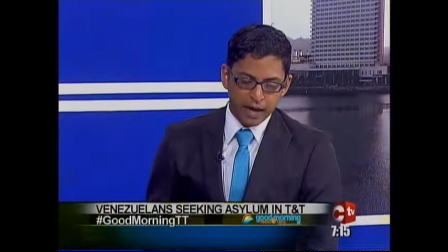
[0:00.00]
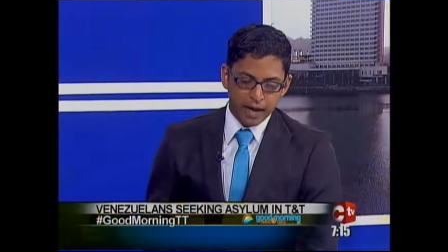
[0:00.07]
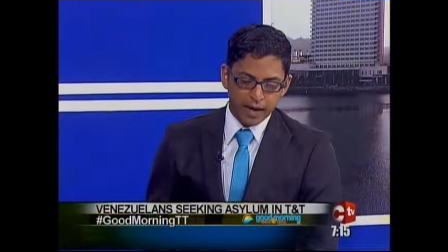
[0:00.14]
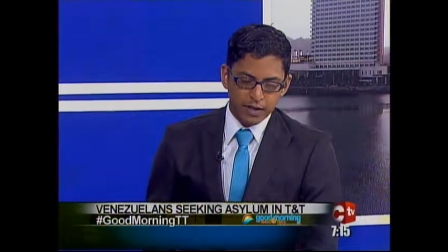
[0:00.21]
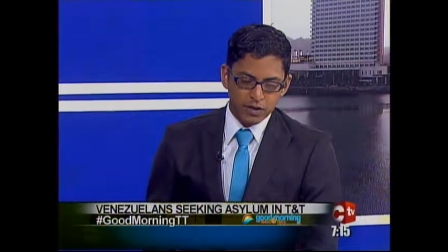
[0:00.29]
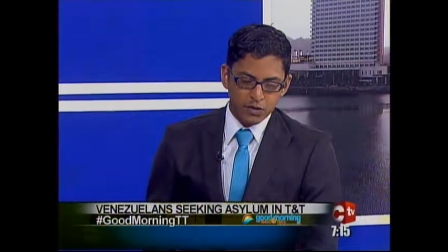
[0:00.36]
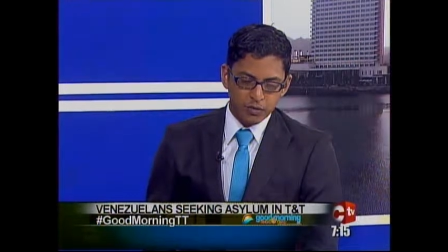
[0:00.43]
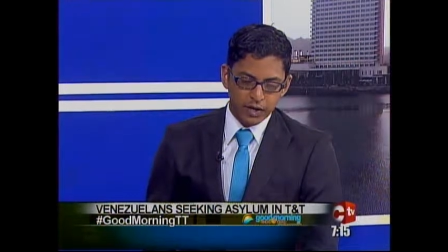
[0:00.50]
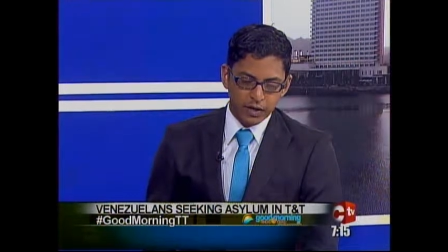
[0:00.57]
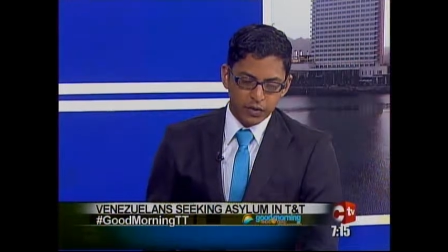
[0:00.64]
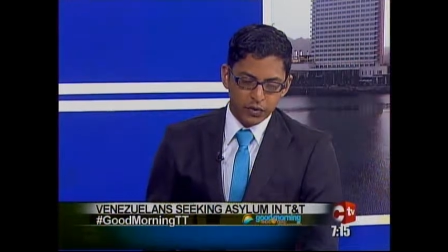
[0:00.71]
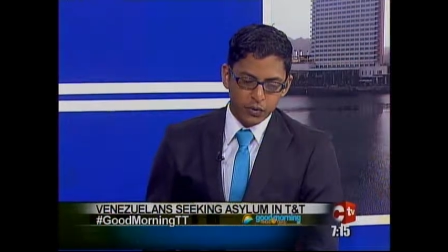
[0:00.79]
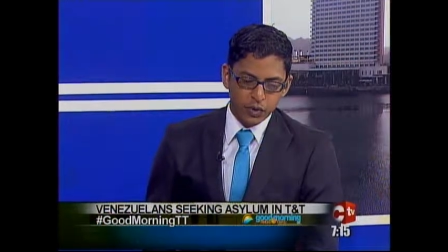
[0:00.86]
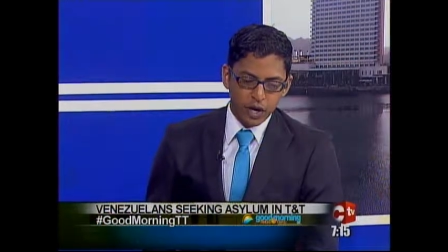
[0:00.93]
and
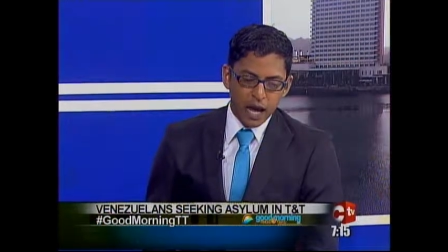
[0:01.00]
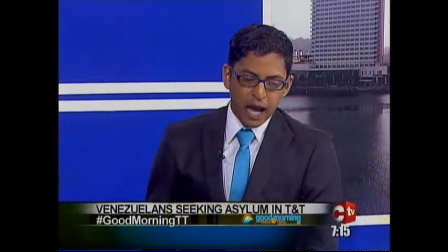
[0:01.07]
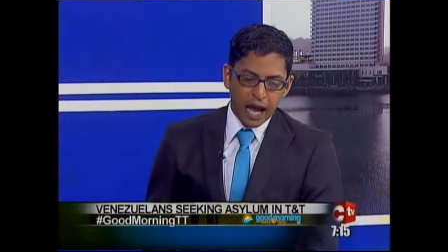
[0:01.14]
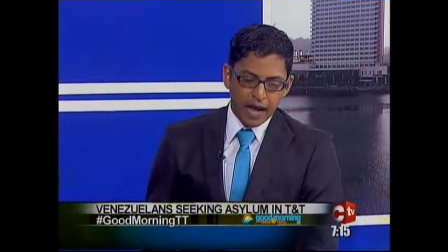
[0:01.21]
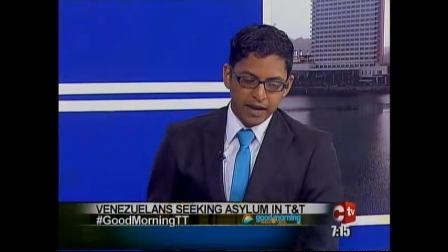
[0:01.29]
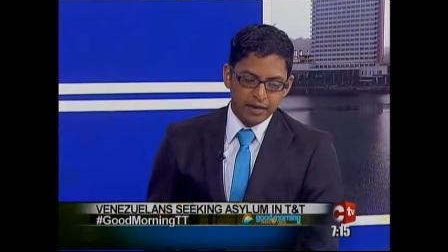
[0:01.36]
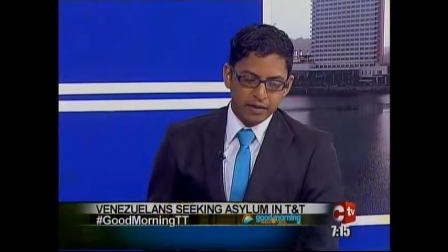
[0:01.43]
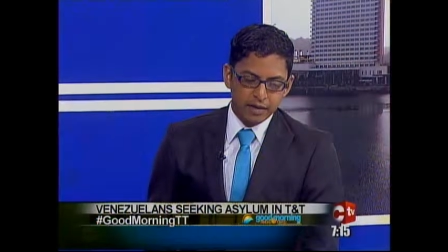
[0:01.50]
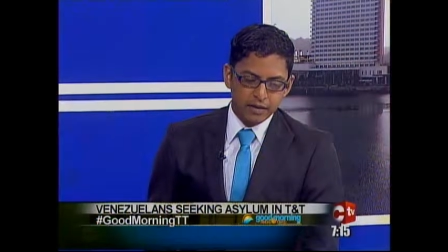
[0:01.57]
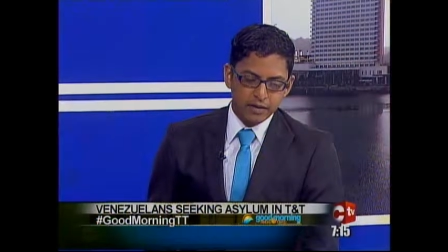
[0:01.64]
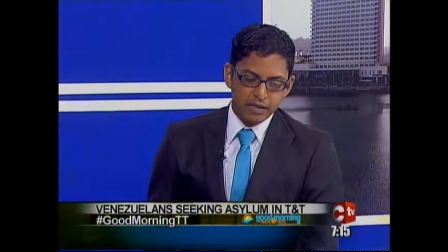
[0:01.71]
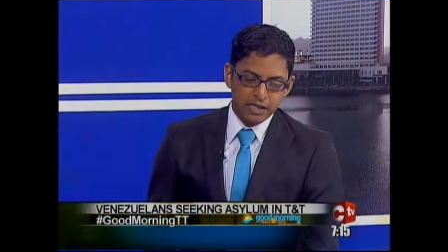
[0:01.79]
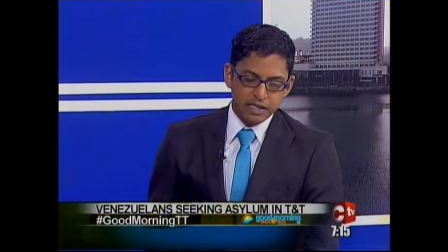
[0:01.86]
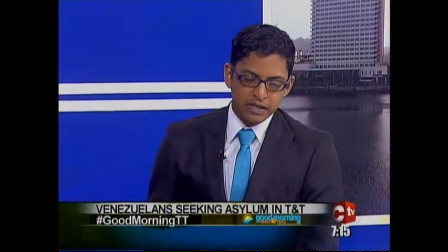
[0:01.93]
Tobago and
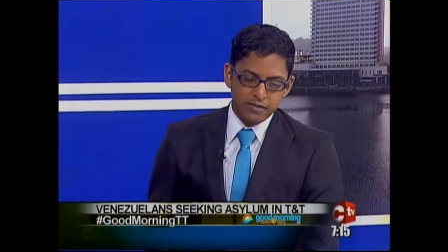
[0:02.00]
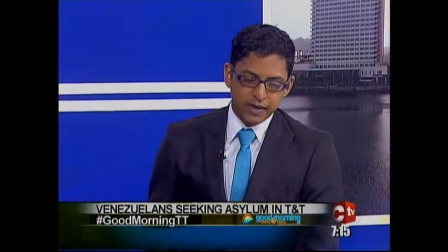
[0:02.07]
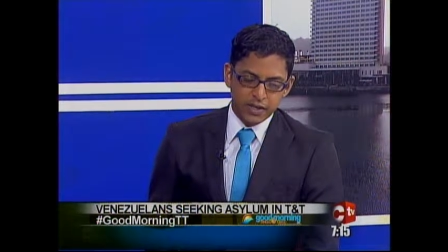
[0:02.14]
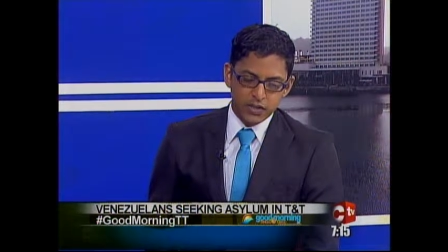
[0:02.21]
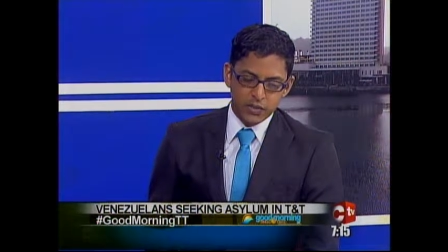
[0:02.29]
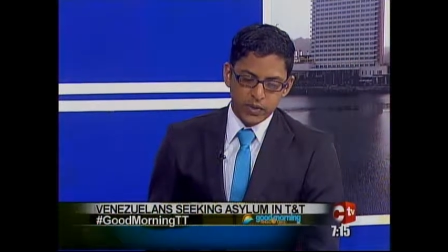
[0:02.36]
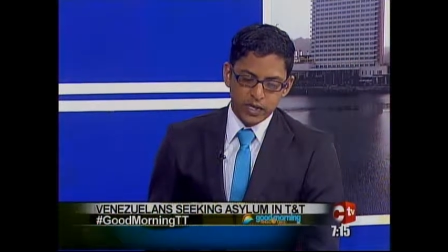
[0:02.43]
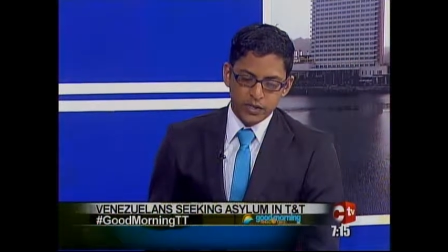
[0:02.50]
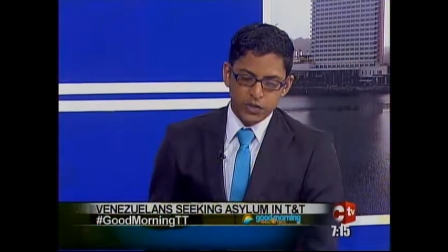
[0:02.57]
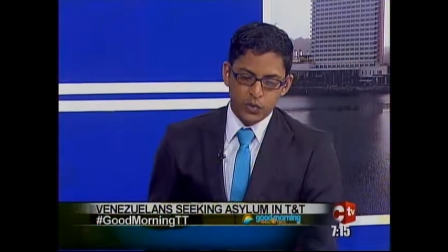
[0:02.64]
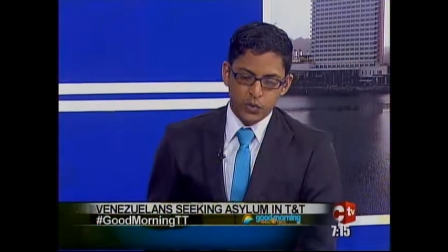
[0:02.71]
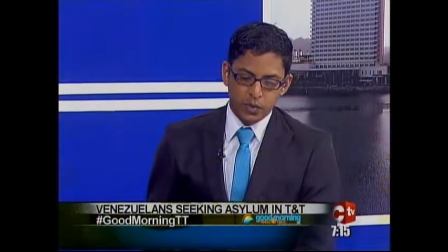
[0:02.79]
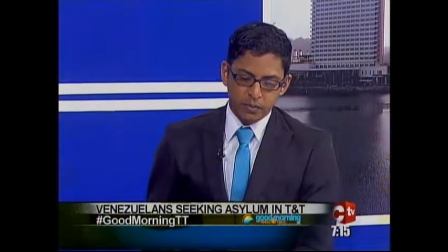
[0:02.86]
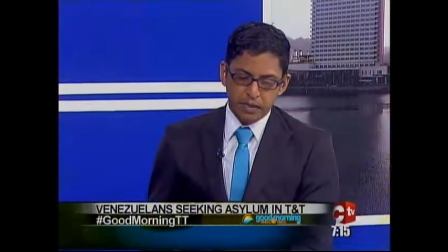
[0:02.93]
these Venezuelans
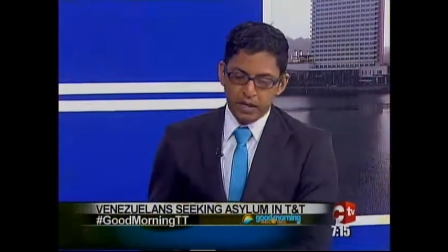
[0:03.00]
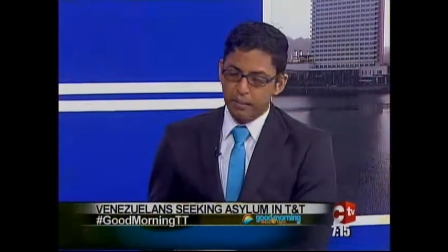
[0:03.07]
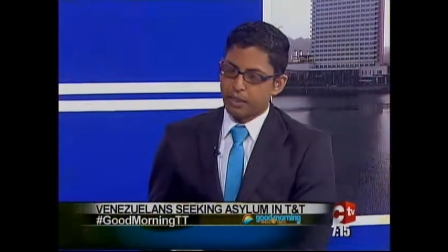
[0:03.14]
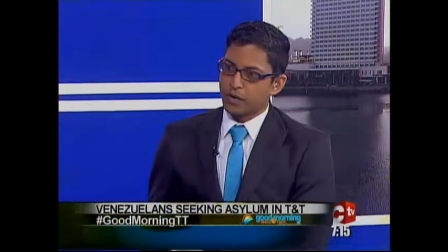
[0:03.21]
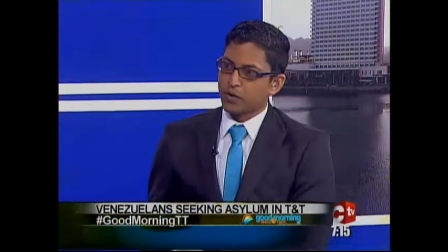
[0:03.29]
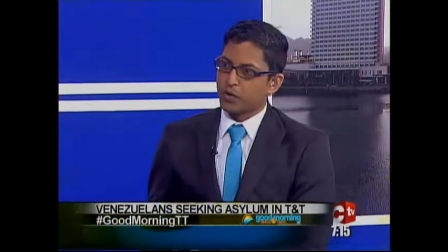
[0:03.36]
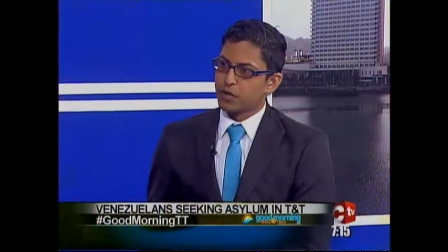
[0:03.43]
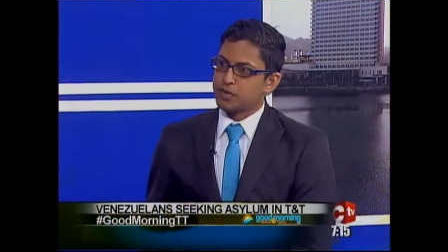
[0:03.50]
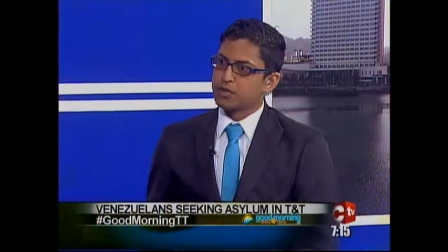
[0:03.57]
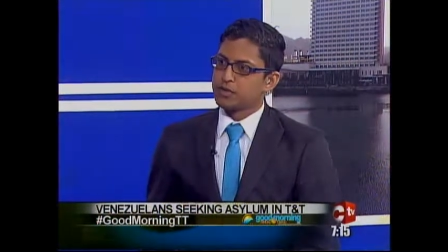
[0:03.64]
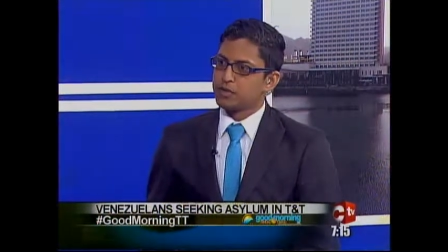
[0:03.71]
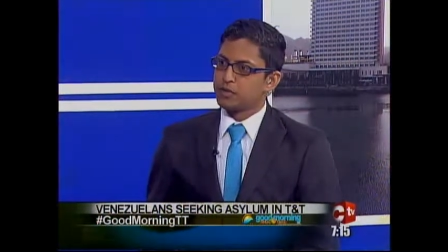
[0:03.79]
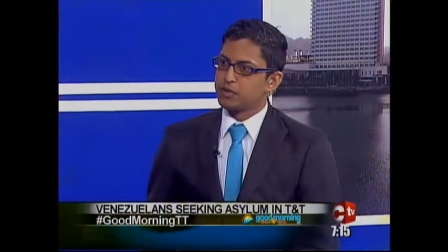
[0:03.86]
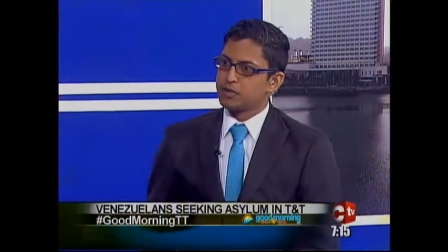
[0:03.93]
who would be coming across
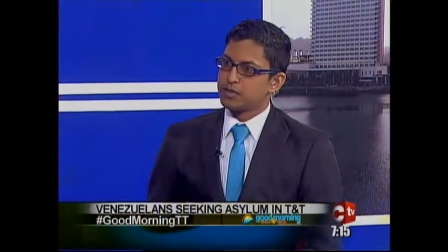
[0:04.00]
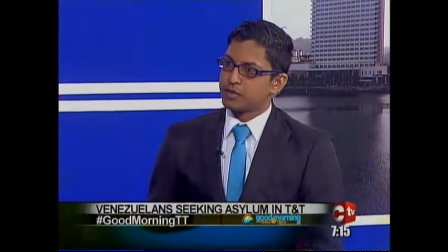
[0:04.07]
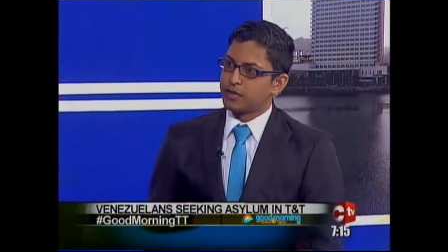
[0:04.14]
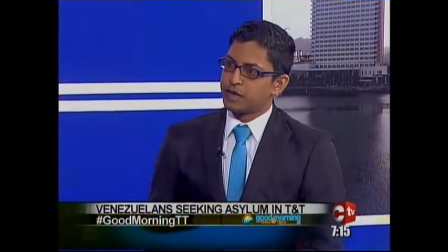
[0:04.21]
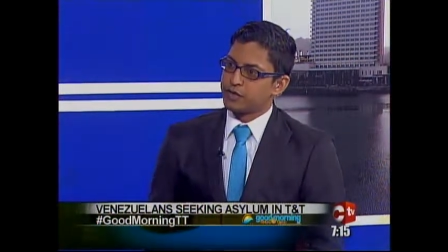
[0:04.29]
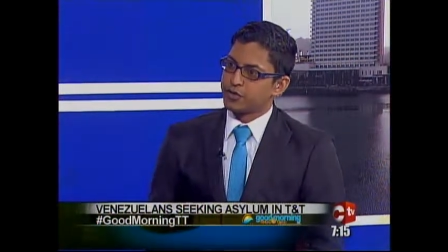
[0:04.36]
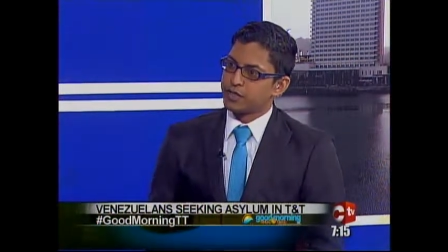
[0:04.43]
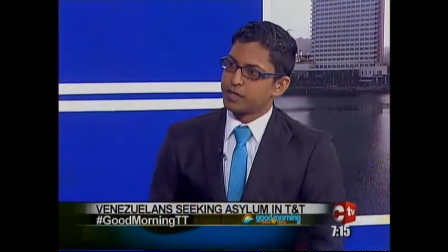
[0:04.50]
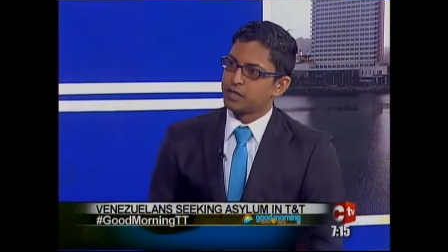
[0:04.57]
to the country?